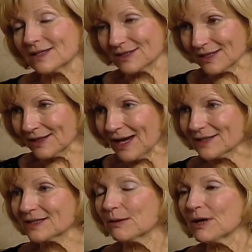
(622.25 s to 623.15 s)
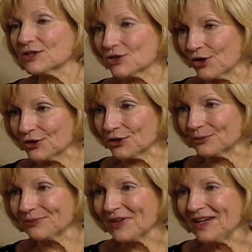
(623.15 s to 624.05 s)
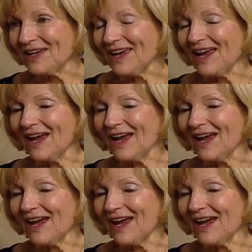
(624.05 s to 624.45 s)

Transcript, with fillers: since the last time I saw you? Mm-hmm.